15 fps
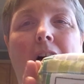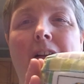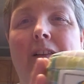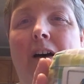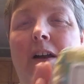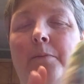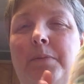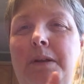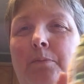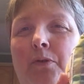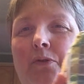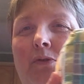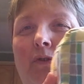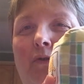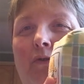a lot of
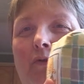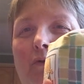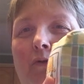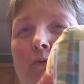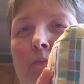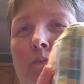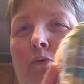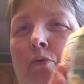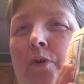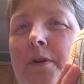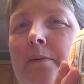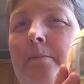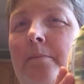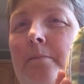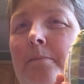people do
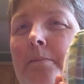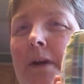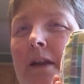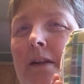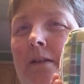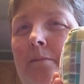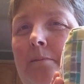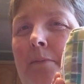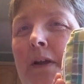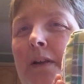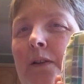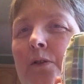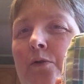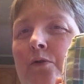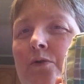prim and
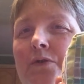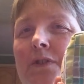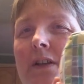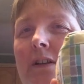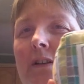pillows,